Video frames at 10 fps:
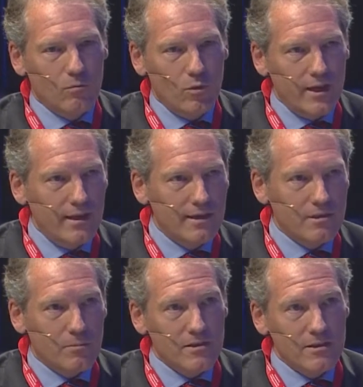we as
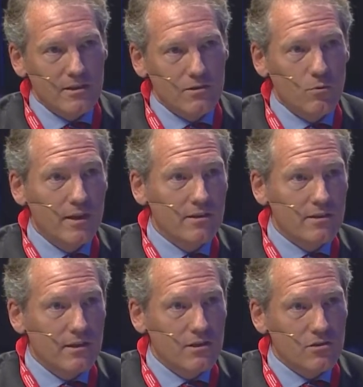a business, we as an
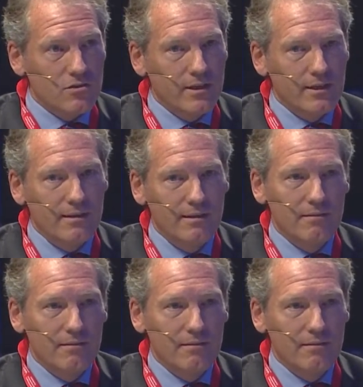industry,